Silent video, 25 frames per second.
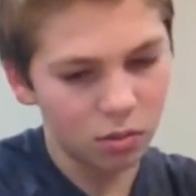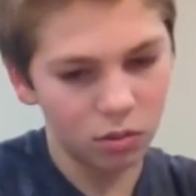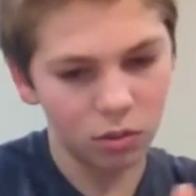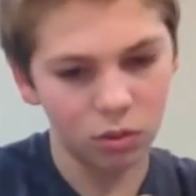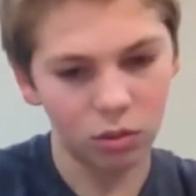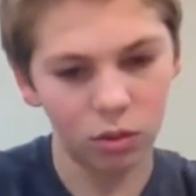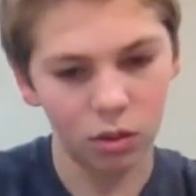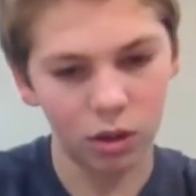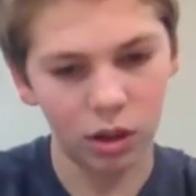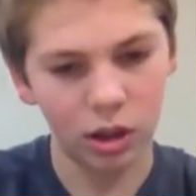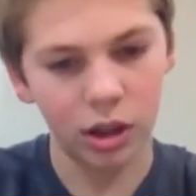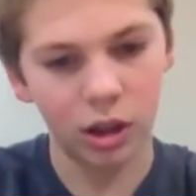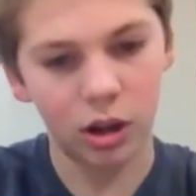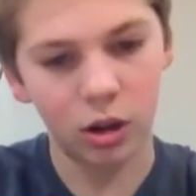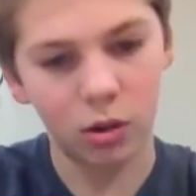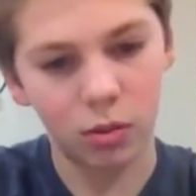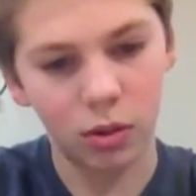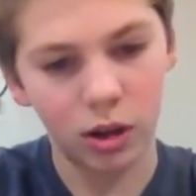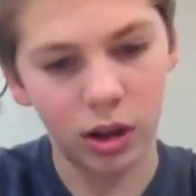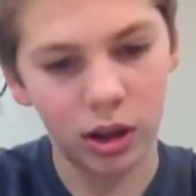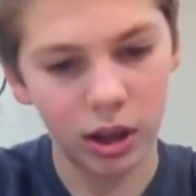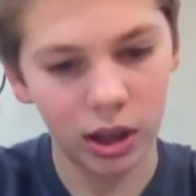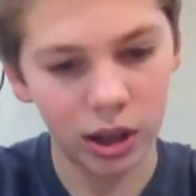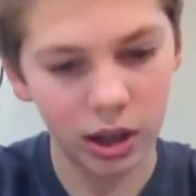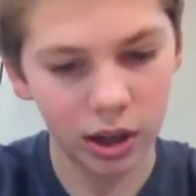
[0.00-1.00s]
We'll throw that
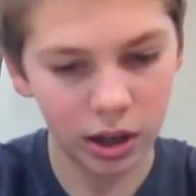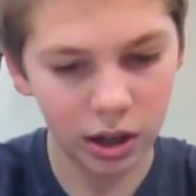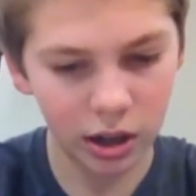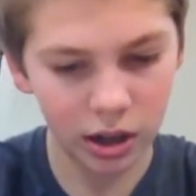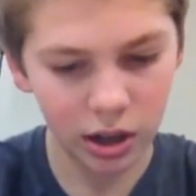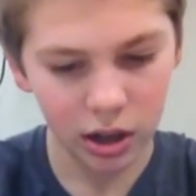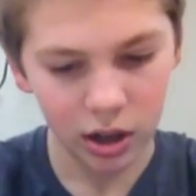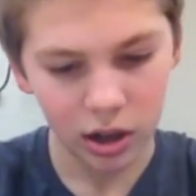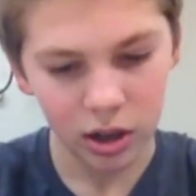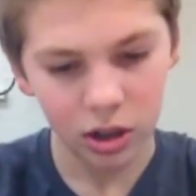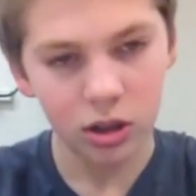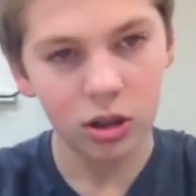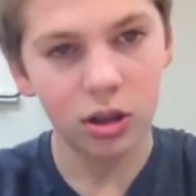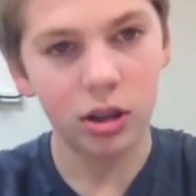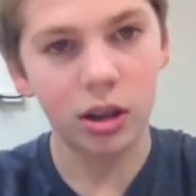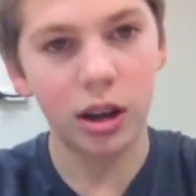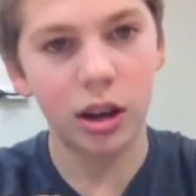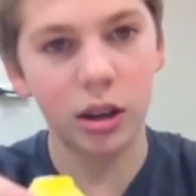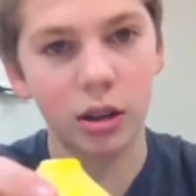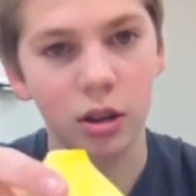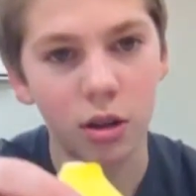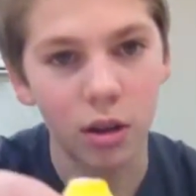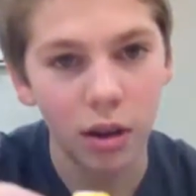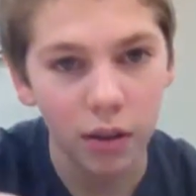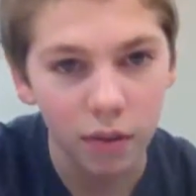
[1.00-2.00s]
away later. So
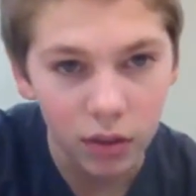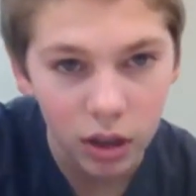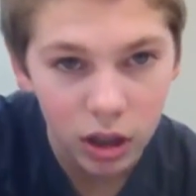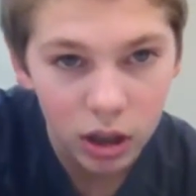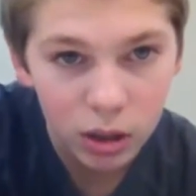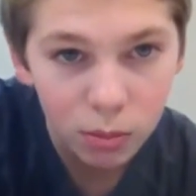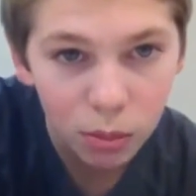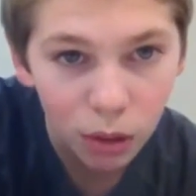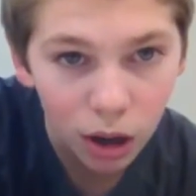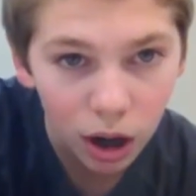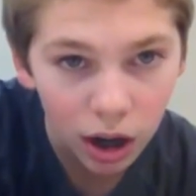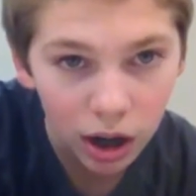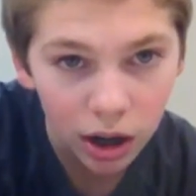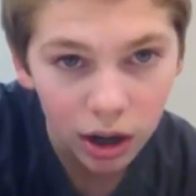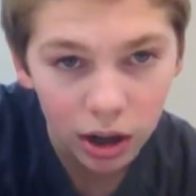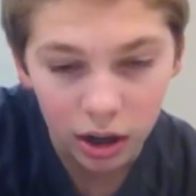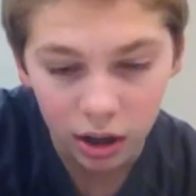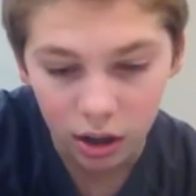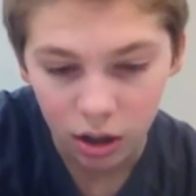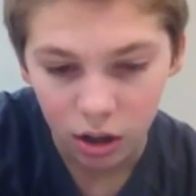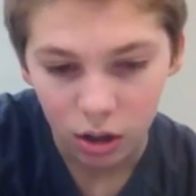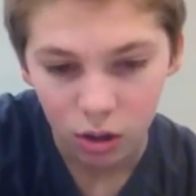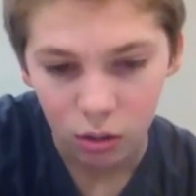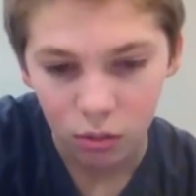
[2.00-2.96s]
now that you have this part,